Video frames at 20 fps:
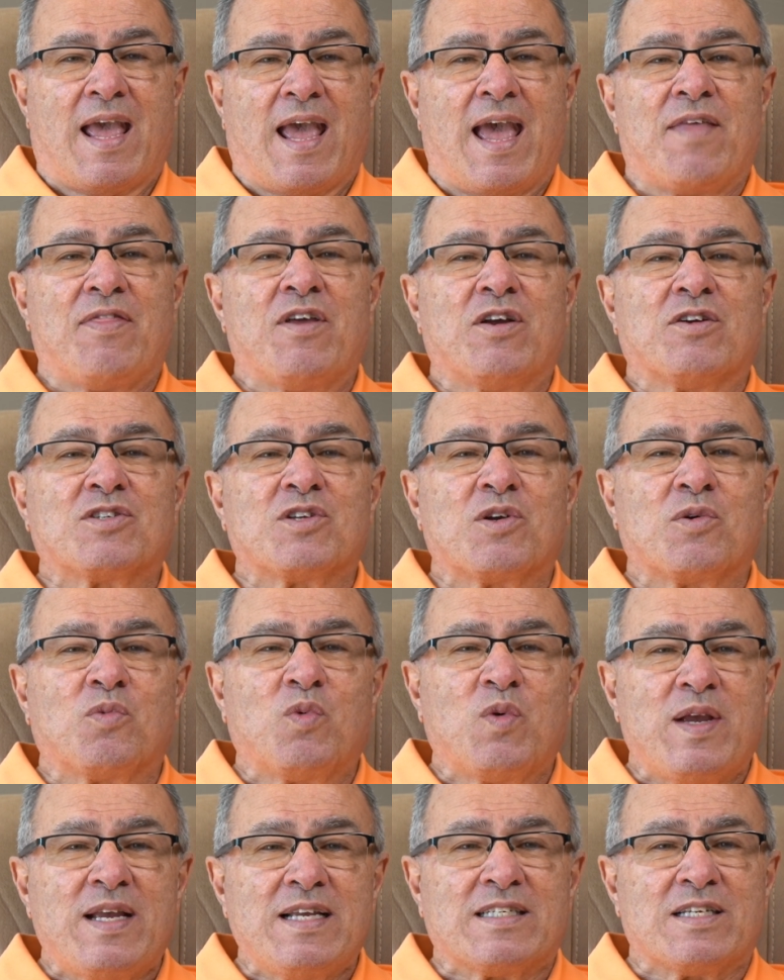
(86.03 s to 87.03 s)
And there's a
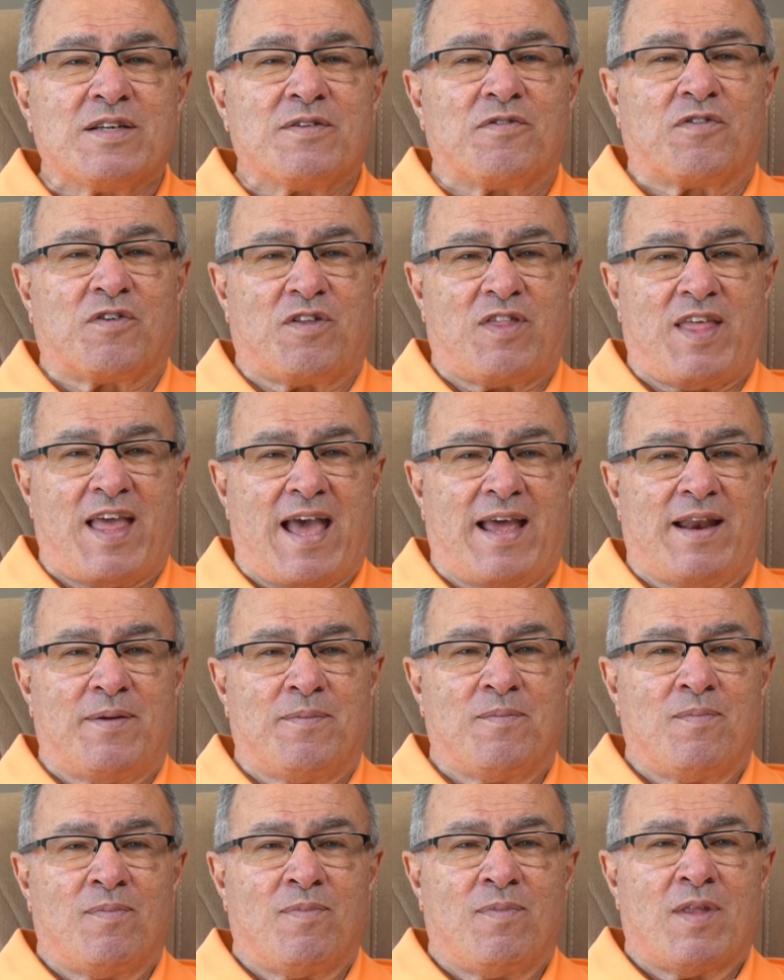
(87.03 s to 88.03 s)
reason for that.
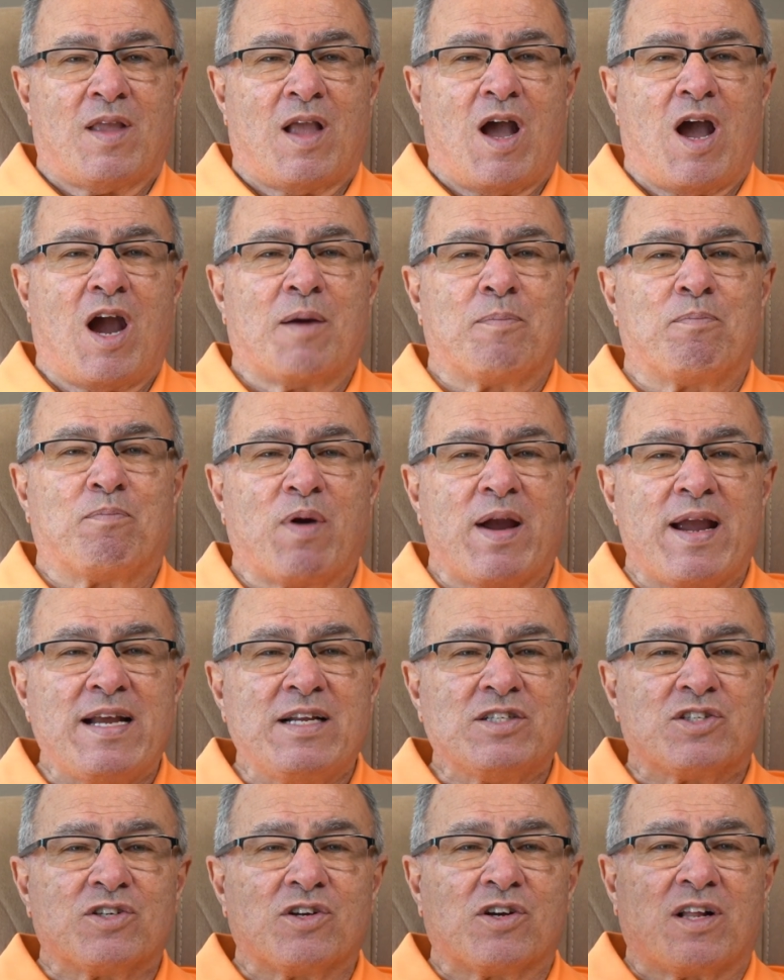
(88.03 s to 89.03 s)
Our
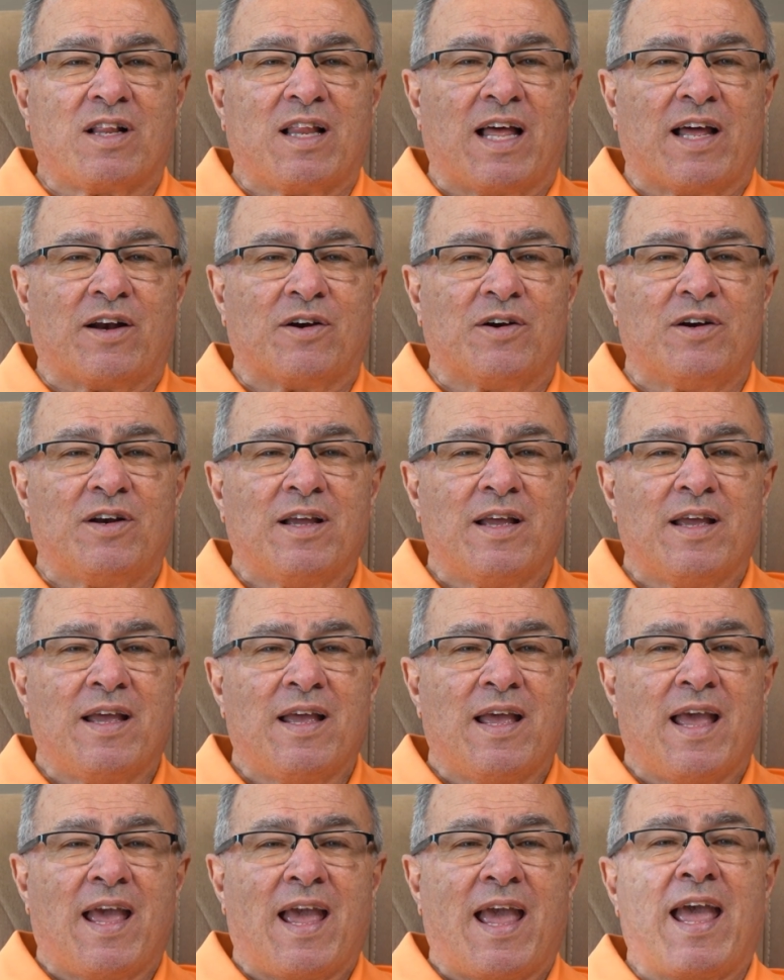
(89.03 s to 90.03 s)
brains are cluttered
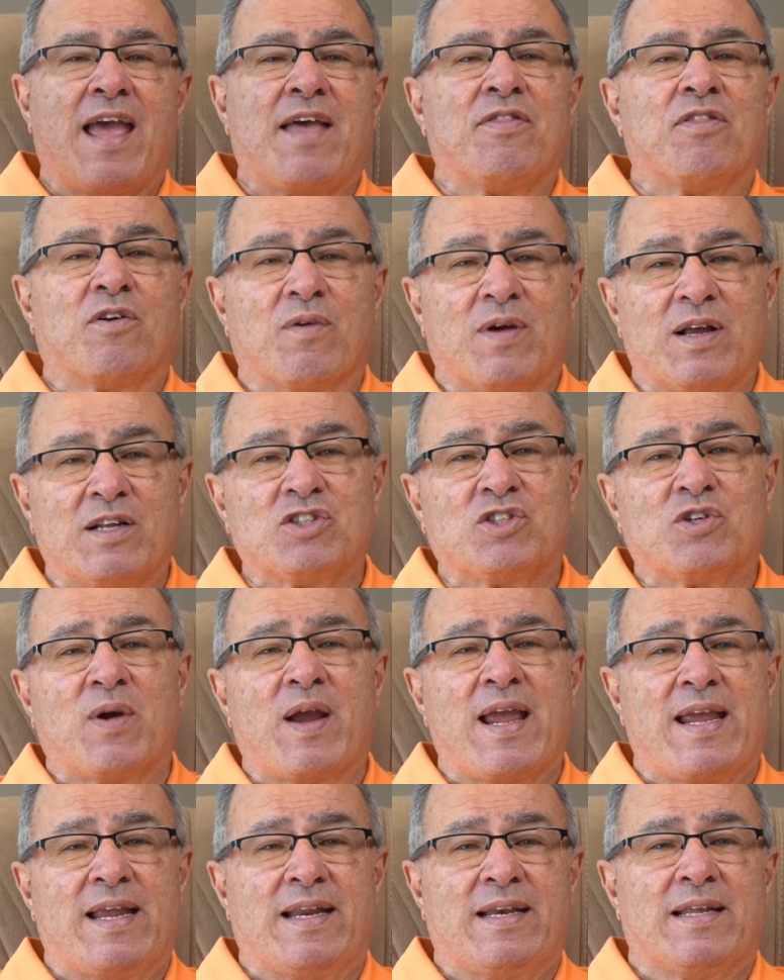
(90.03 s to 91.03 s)
and they're
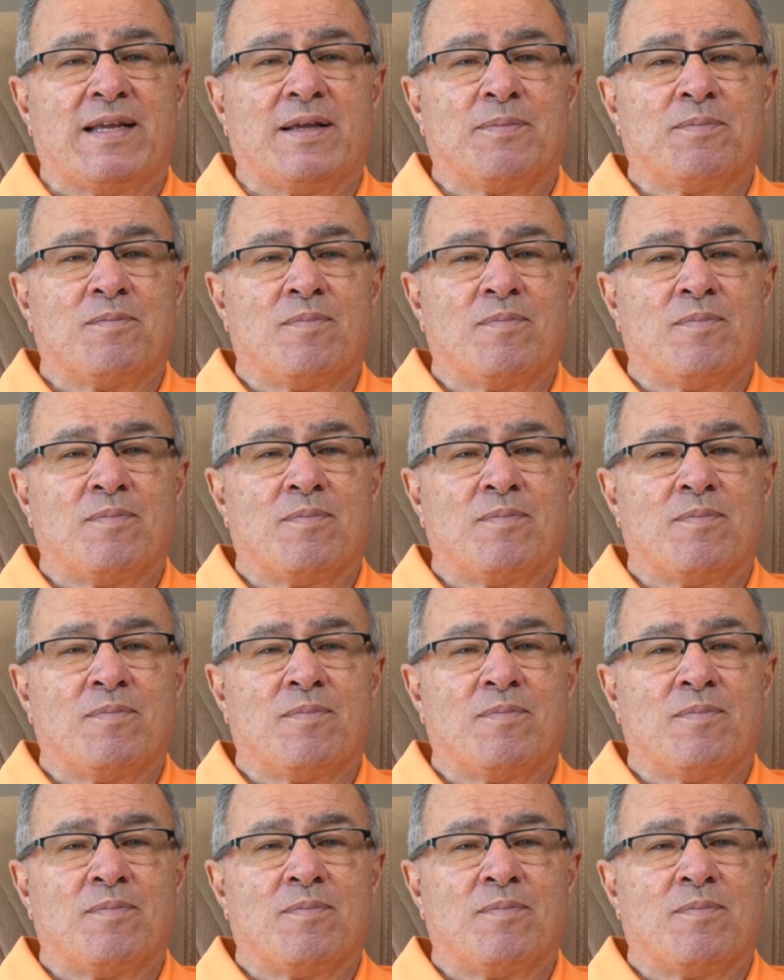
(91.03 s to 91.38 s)
untrained.